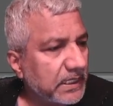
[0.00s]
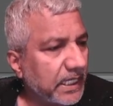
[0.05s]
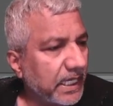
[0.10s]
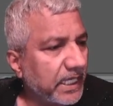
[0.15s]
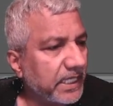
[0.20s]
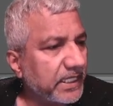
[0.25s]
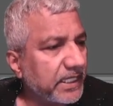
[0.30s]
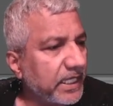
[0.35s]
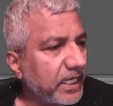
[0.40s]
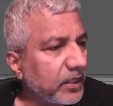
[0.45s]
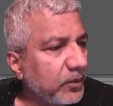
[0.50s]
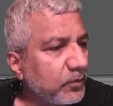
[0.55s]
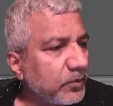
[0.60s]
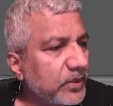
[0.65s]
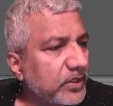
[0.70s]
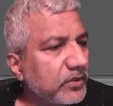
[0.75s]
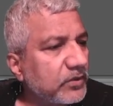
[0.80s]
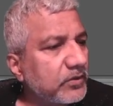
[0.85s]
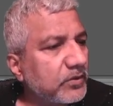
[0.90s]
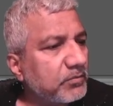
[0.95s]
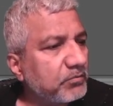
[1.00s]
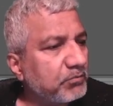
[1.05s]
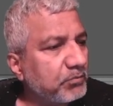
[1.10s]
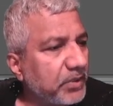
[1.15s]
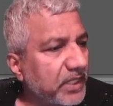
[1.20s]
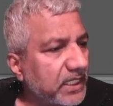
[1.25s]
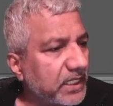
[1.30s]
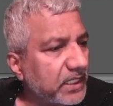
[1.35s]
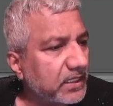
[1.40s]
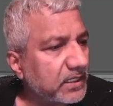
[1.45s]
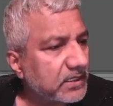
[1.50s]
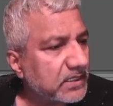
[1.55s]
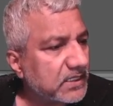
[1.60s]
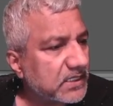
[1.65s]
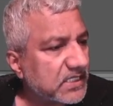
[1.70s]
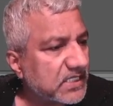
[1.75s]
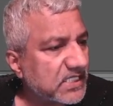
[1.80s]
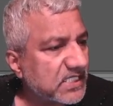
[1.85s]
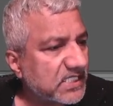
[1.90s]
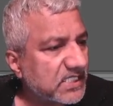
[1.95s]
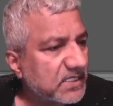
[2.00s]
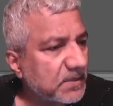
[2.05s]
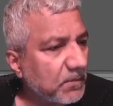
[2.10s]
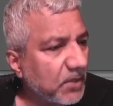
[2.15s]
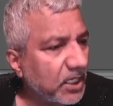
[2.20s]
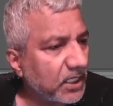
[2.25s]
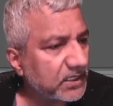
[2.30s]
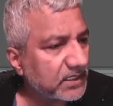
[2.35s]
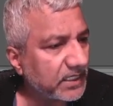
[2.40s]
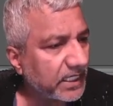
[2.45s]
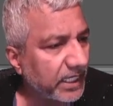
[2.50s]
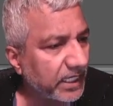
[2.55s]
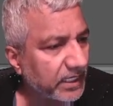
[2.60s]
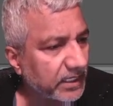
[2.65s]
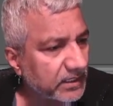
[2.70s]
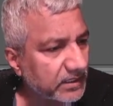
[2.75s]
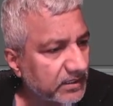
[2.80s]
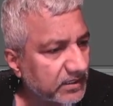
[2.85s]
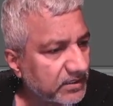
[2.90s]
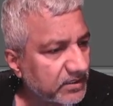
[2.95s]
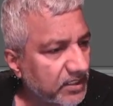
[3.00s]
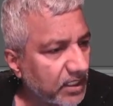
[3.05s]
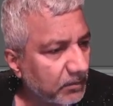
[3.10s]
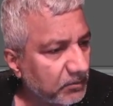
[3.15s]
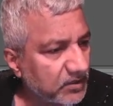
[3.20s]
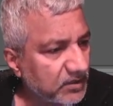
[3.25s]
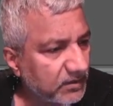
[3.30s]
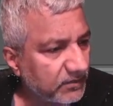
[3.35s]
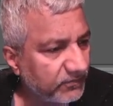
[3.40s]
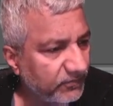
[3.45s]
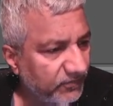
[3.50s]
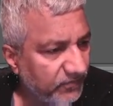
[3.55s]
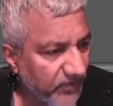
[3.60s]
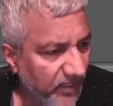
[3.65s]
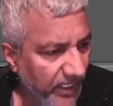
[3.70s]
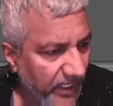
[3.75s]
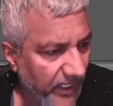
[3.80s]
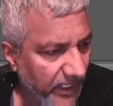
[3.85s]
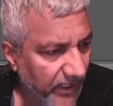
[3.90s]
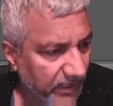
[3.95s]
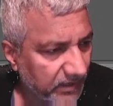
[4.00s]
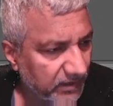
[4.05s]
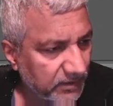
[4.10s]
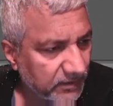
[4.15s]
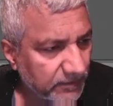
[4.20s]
and now we're going to pick Smart Gate double flag.